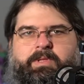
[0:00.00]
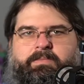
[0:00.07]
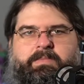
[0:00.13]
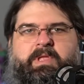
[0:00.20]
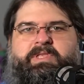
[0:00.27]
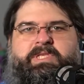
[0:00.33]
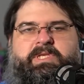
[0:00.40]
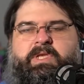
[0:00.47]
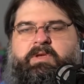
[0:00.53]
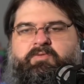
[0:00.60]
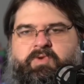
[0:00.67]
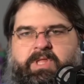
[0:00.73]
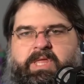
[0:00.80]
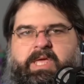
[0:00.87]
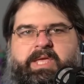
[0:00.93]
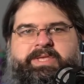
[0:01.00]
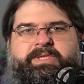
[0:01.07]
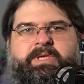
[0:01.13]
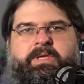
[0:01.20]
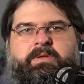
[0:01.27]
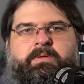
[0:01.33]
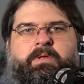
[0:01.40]
it's really
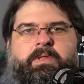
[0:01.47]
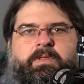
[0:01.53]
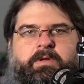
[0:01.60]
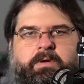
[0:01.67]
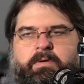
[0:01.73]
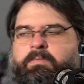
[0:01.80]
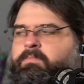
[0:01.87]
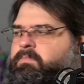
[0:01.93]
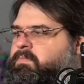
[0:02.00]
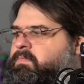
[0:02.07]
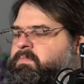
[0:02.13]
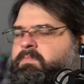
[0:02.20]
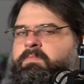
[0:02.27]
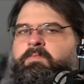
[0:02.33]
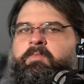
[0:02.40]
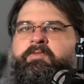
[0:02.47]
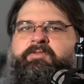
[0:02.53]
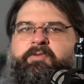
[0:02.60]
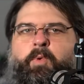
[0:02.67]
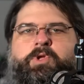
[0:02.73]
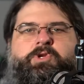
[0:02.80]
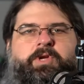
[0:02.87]
easy. They're, for what you're